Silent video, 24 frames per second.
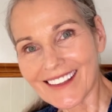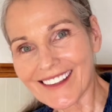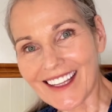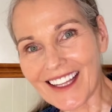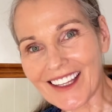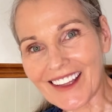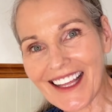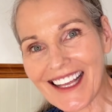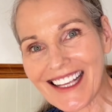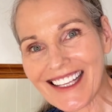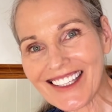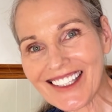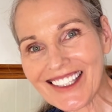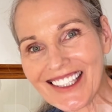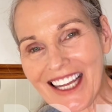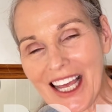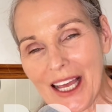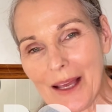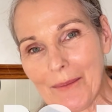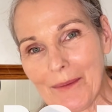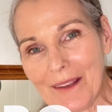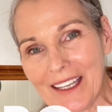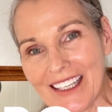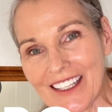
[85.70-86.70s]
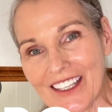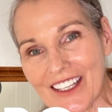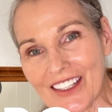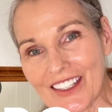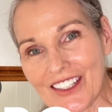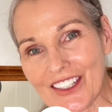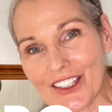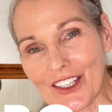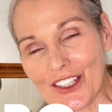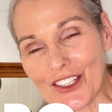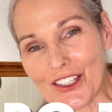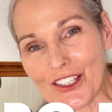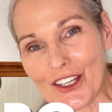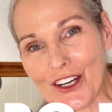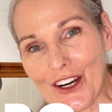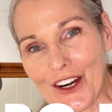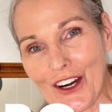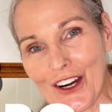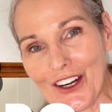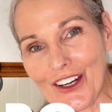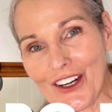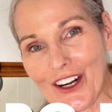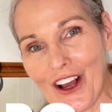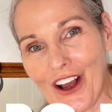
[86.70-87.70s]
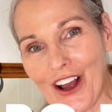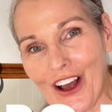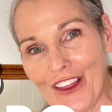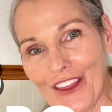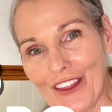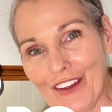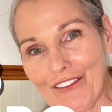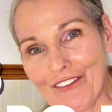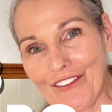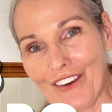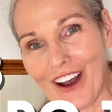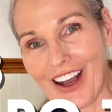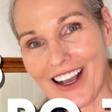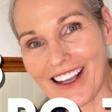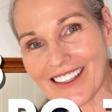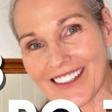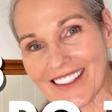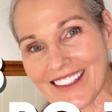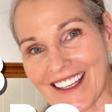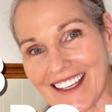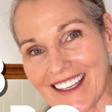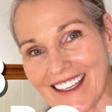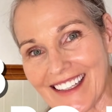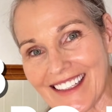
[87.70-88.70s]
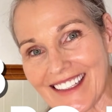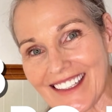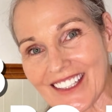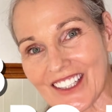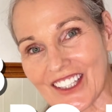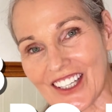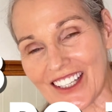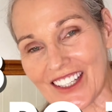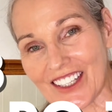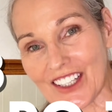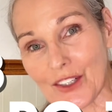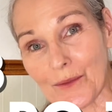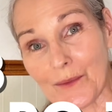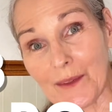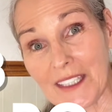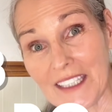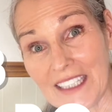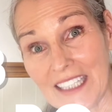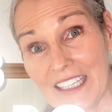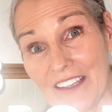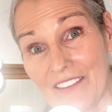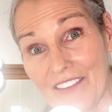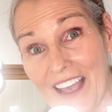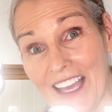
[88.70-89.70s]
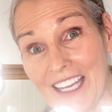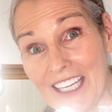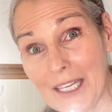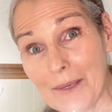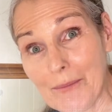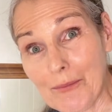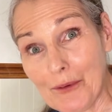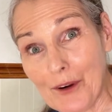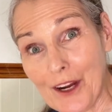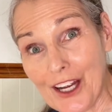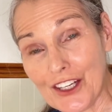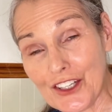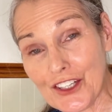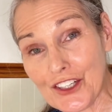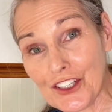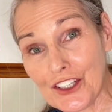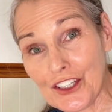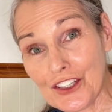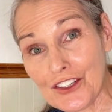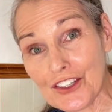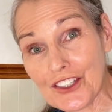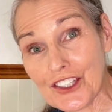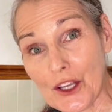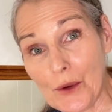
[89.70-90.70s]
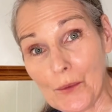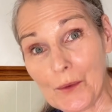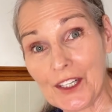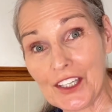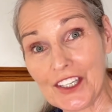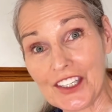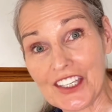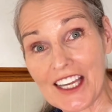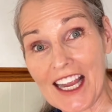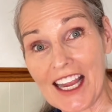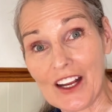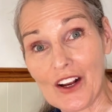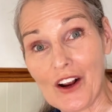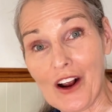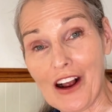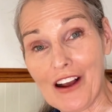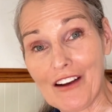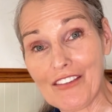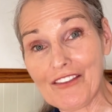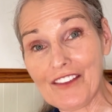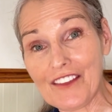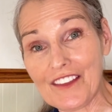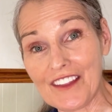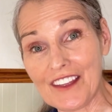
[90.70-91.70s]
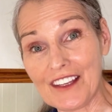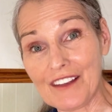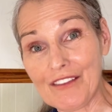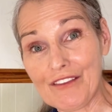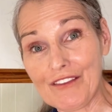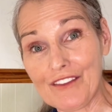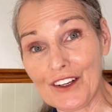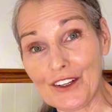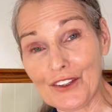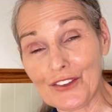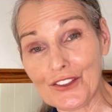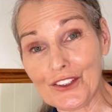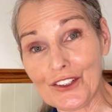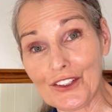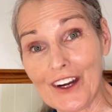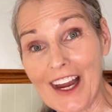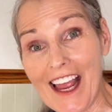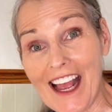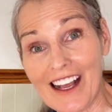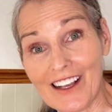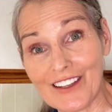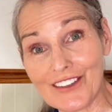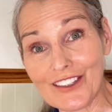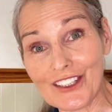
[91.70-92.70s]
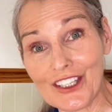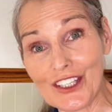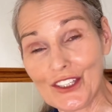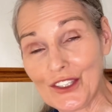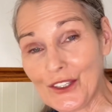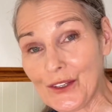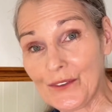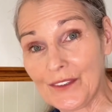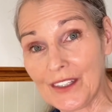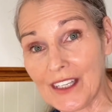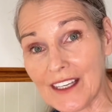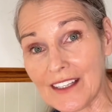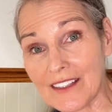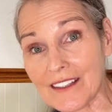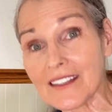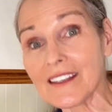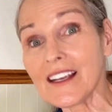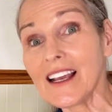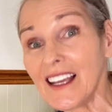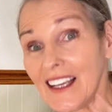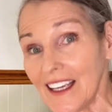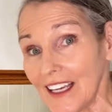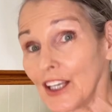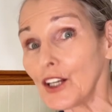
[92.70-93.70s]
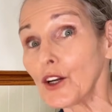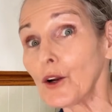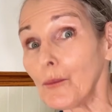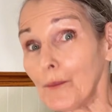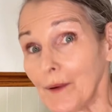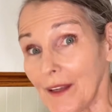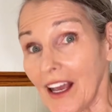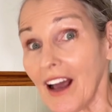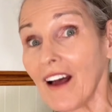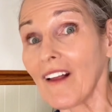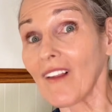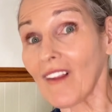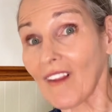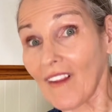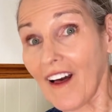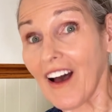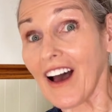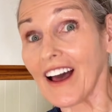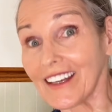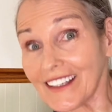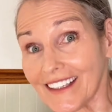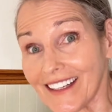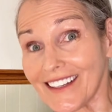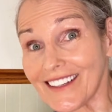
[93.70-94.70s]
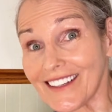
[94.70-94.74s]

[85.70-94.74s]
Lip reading: The last step is to turn on the faucet just to relieve any pressure. So when you take off the filter housing units, it'll be a lot